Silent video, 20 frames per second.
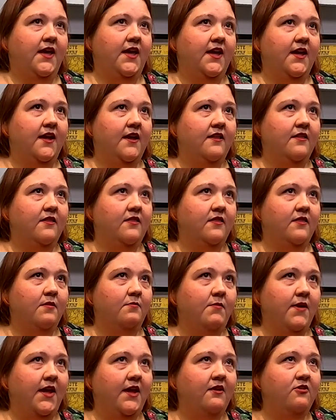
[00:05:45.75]
and
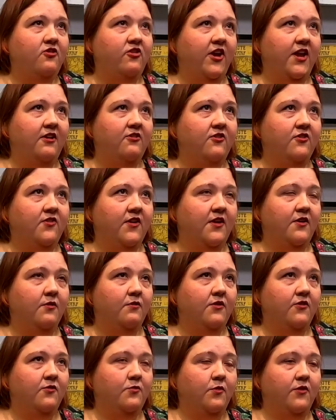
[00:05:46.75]
the main changes I
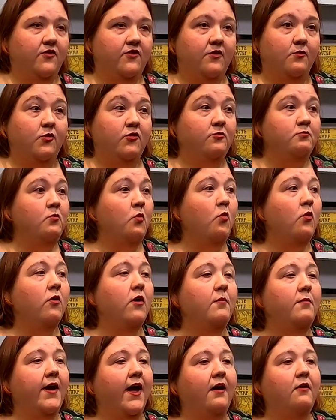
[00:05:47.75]
noticed was there was
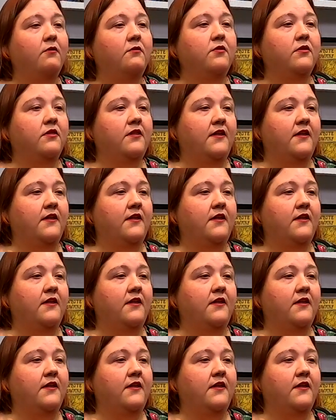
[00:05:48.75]
more about